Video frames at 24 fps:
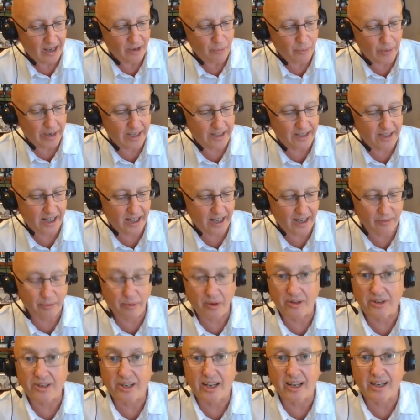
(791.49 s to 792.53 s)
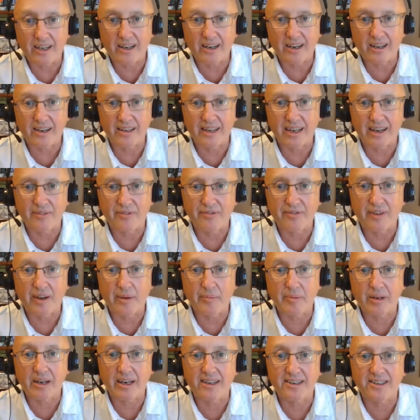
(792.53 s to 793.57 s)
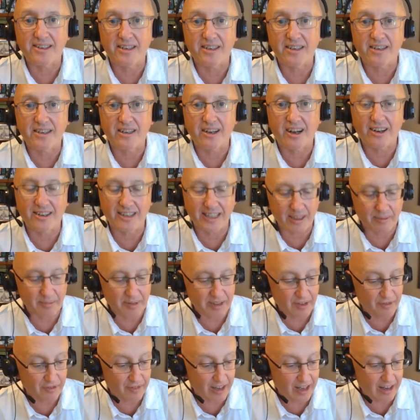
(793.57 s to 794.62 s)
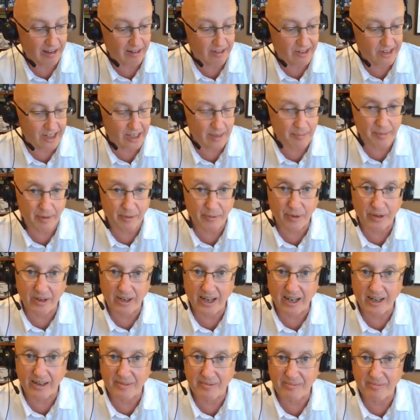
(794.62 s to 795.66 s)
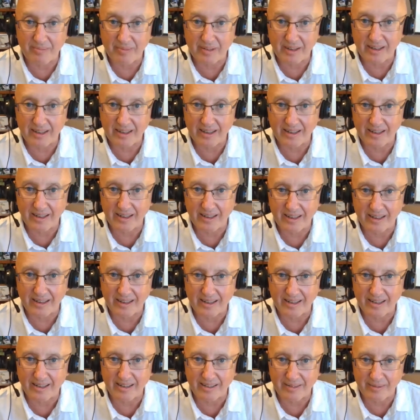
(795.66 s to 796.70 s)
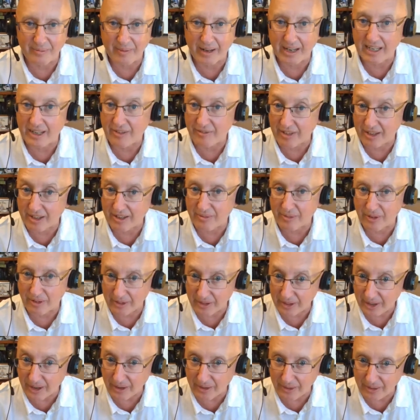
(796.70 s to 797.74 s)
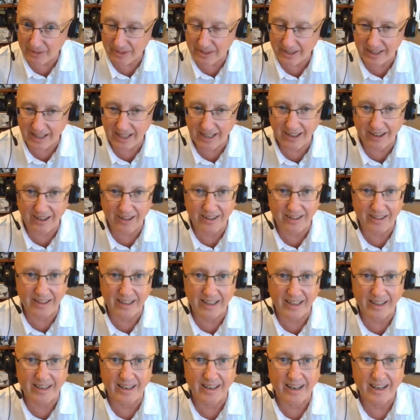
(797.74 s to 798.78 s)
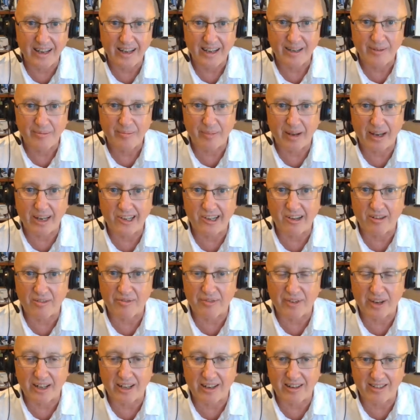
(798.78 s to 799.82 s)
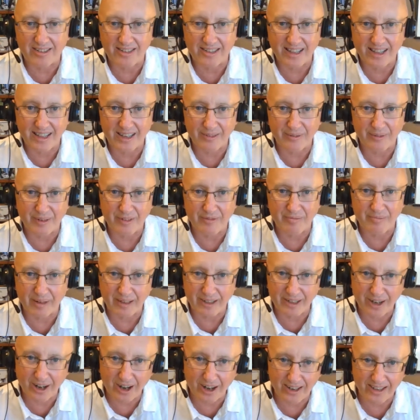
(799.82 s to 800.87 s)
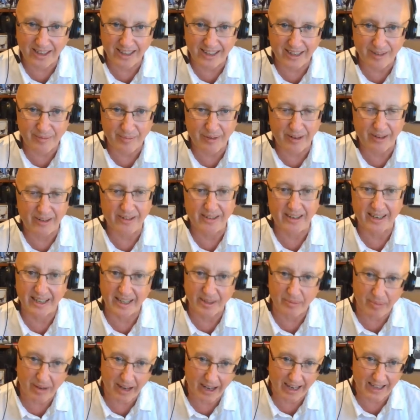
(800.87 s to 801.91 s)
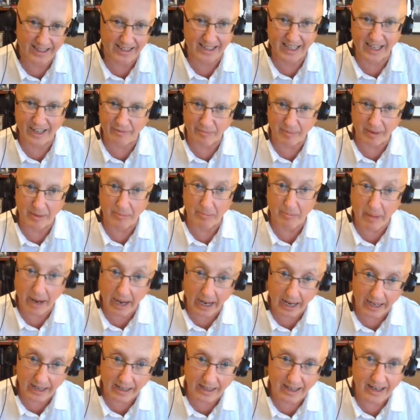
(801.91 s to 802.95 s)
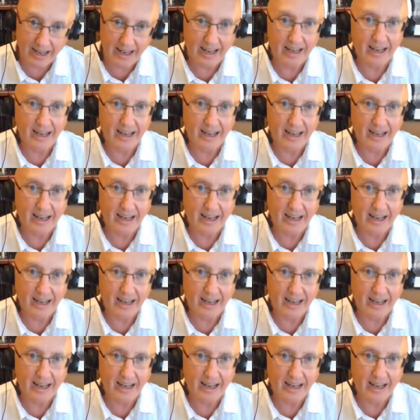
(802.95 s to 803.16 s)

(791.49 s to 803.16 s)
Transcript: Week 10, we'll take a look at feminist concepts of leadership. It will not be, many of you will note that all the major figures that we've been talking about in the past have been men.